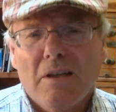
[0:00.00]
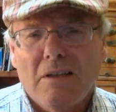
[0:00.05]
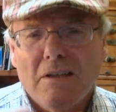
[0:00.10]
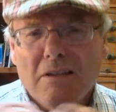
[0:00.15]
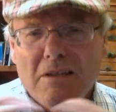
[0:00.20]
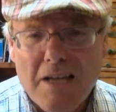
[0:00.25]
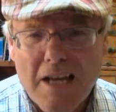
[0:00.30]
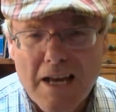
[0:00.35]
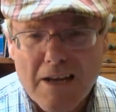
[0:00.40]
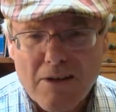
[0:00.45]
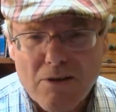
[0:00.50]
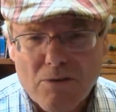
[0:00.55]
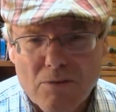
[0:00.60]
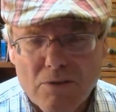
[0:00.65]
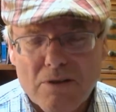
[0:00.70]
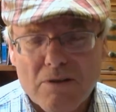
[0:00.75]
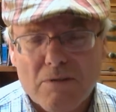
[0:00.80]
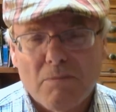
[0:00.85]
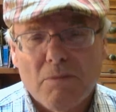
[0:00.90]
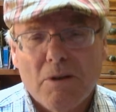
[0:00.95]

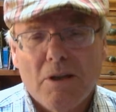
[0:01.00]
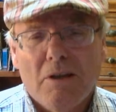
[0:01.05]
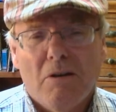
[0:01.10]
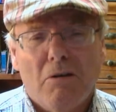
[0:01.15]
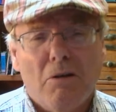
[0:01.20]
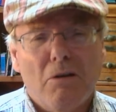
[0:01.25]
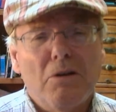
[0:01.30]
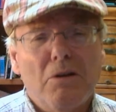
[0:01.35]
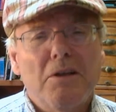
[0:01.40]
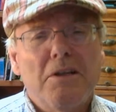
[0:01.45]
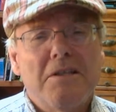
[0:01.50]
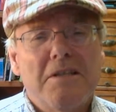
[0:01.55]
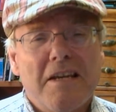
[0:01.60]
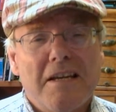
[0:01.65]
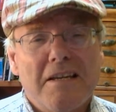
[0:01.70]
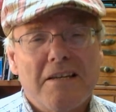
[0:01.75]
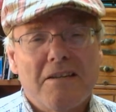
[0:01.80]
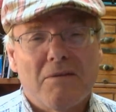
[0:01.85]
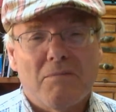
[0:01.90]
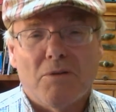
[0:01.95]
naturalism, all these
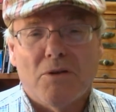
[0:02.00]
isms.